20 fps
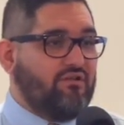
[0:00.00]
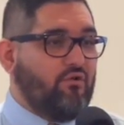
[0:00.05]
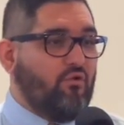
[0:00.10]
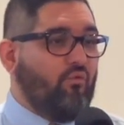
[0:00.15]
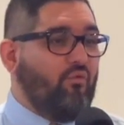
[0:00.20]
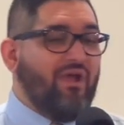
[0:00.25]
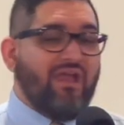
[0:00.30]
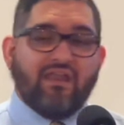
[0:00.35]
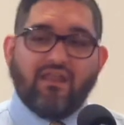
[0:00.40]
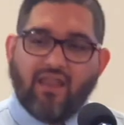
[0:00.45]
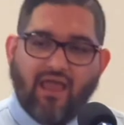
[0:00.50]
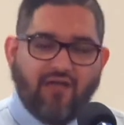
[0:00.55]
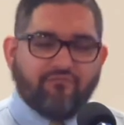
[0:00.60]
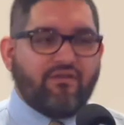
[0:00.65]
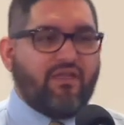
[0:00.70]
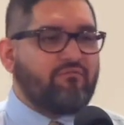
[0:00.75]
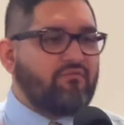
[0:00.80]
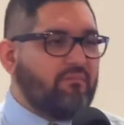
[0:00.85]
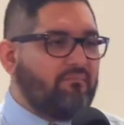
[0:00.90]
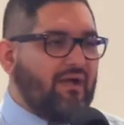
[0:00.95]
We love
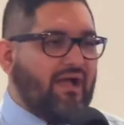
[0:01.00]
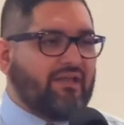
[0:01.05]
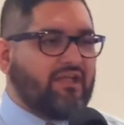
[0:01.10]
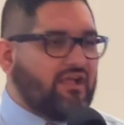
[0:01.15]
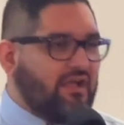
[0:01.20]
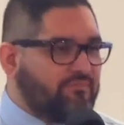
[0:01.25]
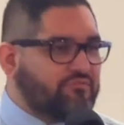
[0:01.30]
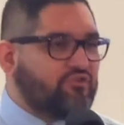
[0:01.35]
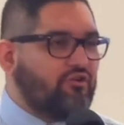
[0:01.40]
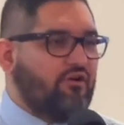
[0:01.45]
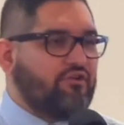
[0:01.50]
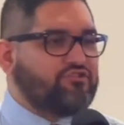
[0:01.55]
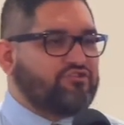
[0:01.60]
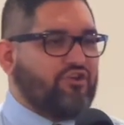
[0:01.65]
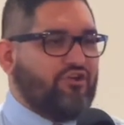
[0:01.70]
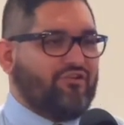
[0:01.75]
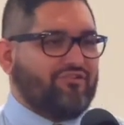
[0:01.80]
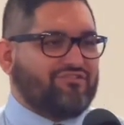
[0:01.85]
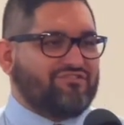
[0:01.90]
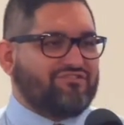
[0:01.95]
everybody. Come to our
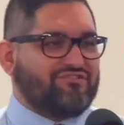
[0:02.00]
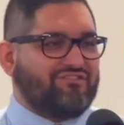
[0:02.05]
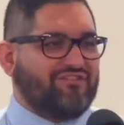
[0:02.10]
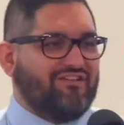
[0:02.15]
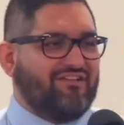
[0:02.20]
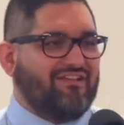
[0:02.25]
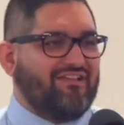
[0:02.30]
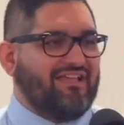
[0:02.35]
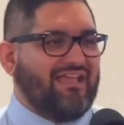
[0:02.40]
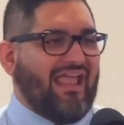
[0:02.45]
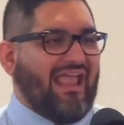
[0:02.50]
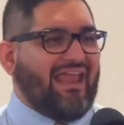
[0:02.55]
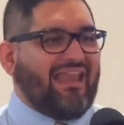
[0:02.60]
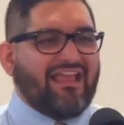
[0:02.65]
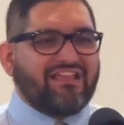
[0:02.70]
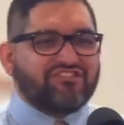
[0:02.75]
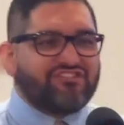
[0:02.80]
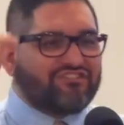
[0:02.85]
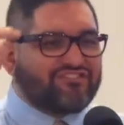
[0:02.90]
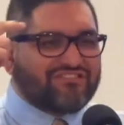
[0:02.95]
church. And
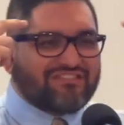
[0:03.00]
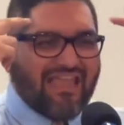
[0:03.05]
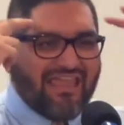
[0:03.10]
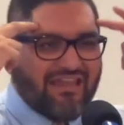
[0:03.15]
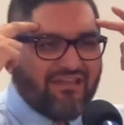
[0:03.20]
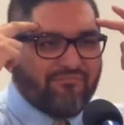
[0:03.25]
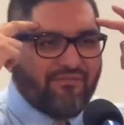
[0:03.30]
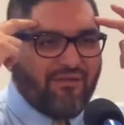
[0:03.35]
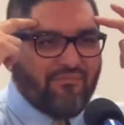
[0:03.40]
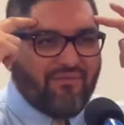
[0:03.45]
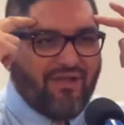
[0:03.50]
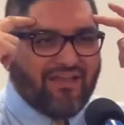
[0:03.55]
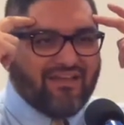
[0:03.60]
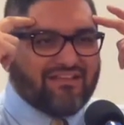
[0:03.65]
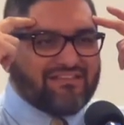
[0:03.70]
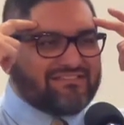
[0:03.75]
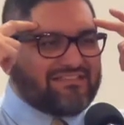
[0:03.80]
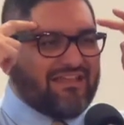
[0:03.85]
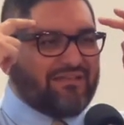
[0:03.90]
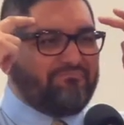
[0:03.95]
that just stayed in my mind
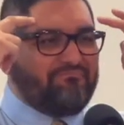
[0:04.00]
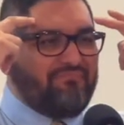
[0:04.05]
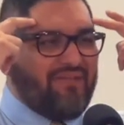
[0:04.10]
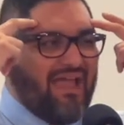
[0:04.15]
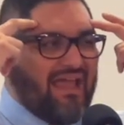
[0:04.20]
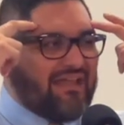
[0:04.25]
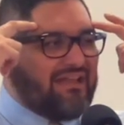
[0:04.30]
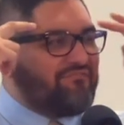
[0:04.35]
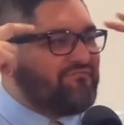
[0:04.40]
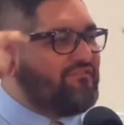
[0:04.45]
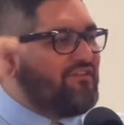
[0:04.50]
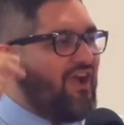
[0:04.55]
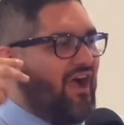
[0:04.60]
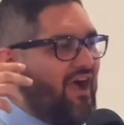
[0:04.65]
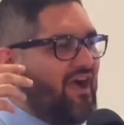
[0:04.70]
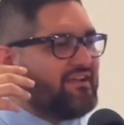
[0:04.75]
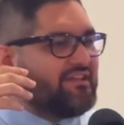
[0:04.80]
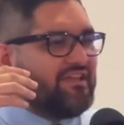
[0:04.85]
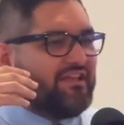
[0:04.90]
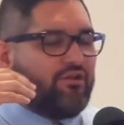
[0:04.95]
and said, man, if
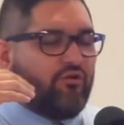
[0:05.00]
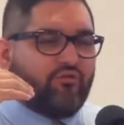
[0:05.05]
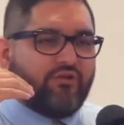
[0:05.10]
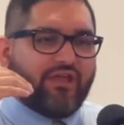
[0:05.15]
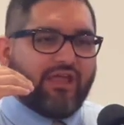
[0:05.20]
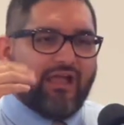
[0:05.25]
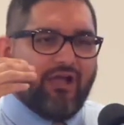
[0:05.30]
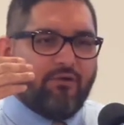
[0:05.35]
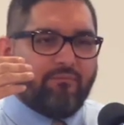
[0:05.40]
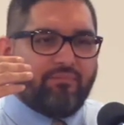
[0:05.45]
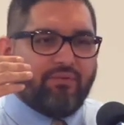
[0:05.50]
God can only help